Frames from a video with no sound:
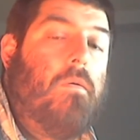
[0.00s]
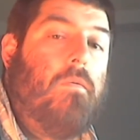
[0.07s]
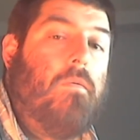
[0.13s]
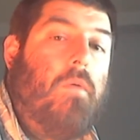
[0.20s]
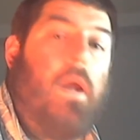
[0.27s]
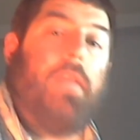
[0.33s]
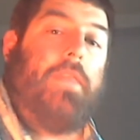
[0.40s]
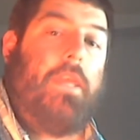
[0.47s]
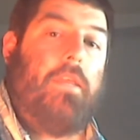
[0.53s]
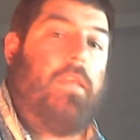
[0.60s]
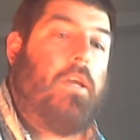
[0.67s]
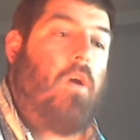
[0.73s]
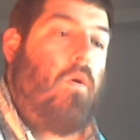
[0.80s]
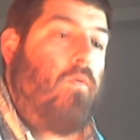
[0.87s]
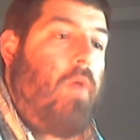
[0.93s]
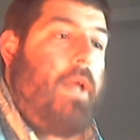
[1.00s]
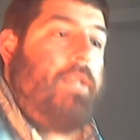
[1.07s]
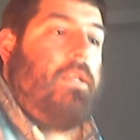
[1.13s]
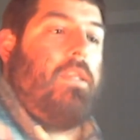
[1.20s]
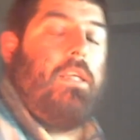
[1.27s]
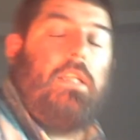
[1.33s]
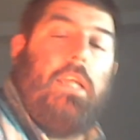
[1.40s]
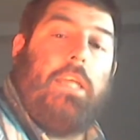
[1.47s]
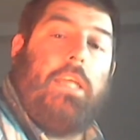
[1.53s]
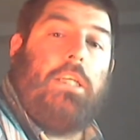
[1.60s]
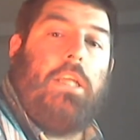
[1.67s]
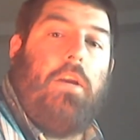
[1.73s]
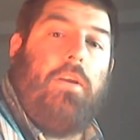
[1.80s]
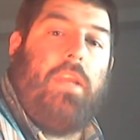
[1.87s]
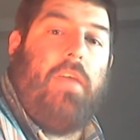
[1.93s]
Right? They, they go right to the
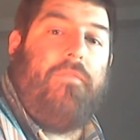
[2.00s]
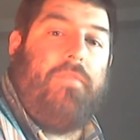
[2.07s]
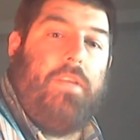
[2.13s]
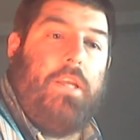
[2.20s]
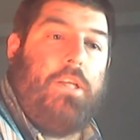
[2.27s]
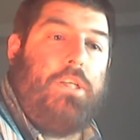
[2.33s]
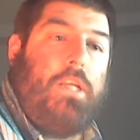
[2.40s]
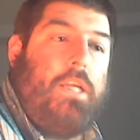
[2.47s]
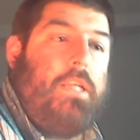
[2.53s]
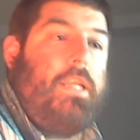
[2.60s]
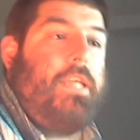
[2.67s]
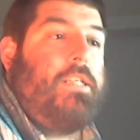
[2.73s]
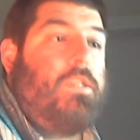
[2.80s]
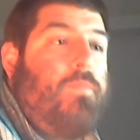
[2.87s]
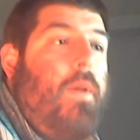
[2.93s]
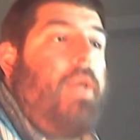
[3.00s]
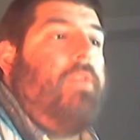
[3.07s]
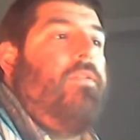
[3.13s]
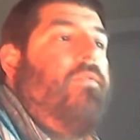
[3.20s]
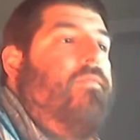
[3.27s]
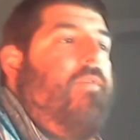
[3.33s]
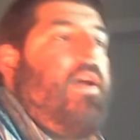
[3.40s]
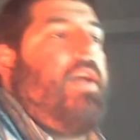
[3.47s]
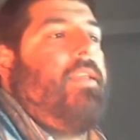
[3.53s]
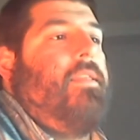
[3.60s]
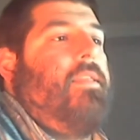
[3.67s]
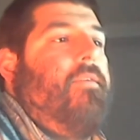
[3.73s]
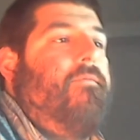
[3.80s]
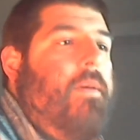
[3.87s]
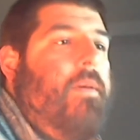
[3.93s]
dictionary definition, in spite of the fact that
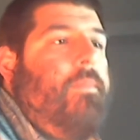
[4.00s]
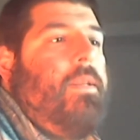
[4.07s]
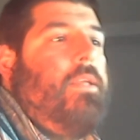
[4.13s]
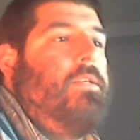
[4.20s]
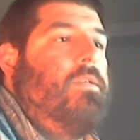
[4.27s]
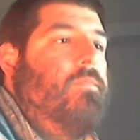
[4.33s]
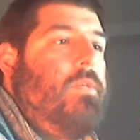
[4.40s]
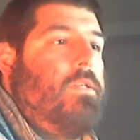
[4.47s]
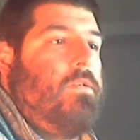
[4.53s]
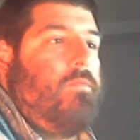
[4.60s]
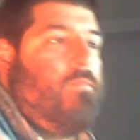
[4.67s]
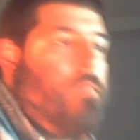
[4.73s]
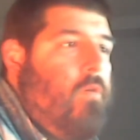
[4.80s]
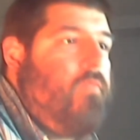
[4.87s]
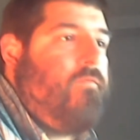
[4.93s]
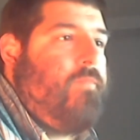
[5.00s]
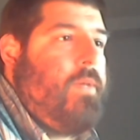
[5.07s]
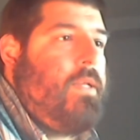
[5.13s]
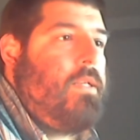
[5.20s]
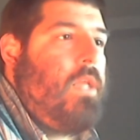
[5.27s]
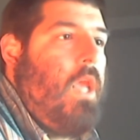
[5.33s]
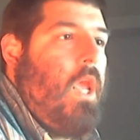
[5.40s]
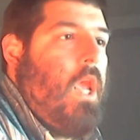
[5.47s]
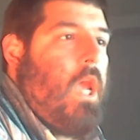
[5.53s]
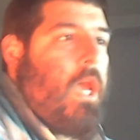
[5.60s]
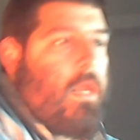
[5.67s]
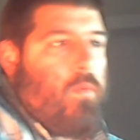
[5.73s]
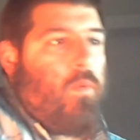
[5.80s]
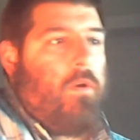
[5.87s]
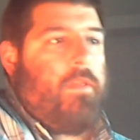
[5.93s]
feminism is a movement,
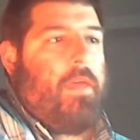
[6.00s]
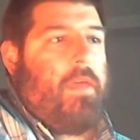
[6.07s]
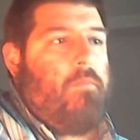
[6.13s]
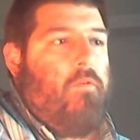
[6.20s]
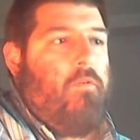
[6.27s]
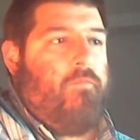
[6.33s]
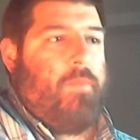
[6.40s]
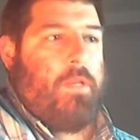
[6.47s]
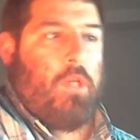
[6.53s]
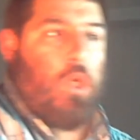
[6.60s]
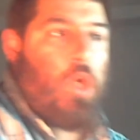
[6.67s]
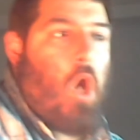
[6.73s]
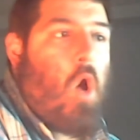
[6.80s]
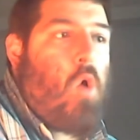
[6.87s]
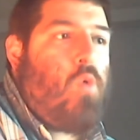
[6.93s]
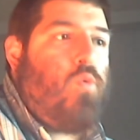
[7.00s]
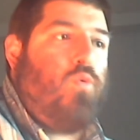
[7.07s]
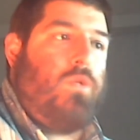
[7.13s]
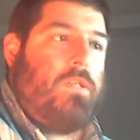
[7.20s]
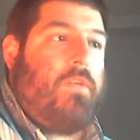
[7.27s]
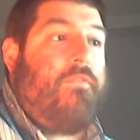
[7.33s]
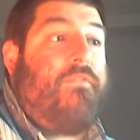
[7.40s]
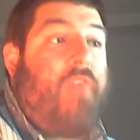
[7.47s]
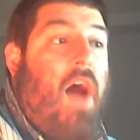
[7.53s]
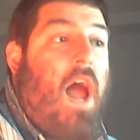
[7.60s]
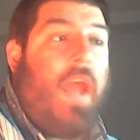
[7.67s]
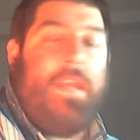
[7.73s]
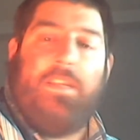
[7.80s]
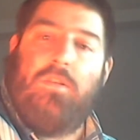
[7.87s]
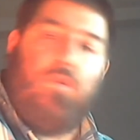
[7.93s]
and where that movement goes
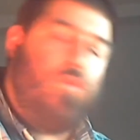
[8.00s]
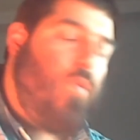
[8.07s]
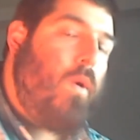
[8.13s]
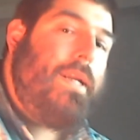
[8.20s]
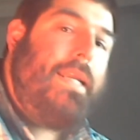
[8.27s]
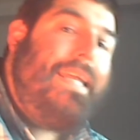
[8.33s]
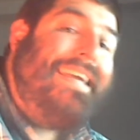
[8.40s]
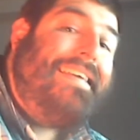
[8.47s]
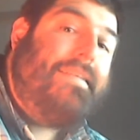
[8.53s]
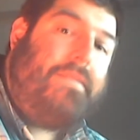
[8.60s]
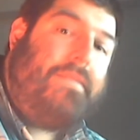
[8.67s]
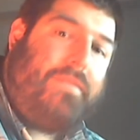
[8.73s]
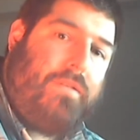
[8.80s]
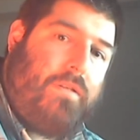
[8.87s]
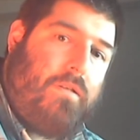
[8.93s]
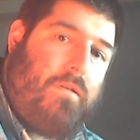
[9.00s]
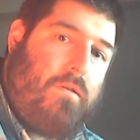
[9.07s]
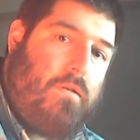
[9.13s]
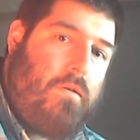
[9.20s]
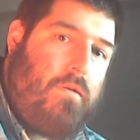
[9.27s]
defines what it is.